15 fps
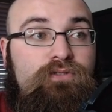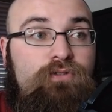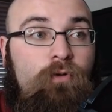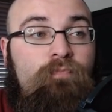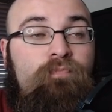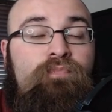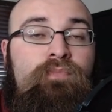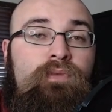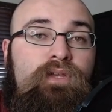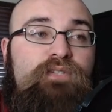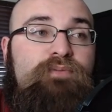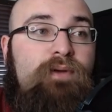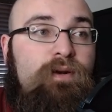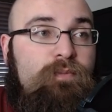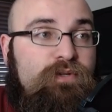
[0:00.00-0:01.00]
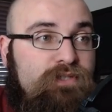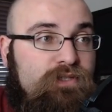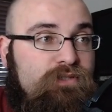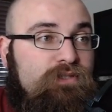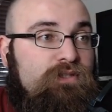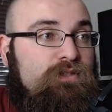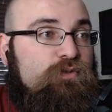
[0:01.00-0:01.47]
So he's my number
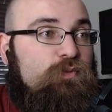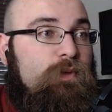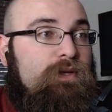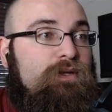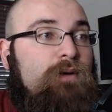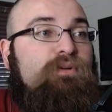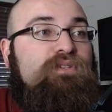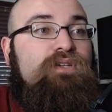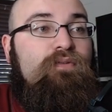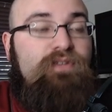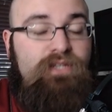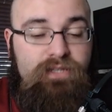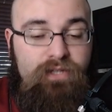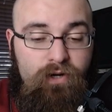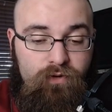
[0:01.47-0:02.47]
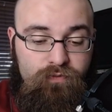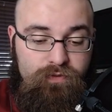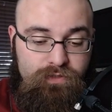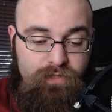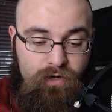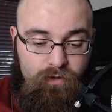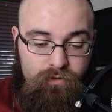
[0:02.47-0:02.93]
16 this week. Number 17, Larry
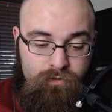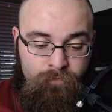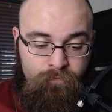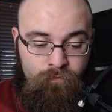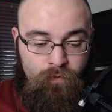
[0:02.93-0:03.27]
Fitzgerald.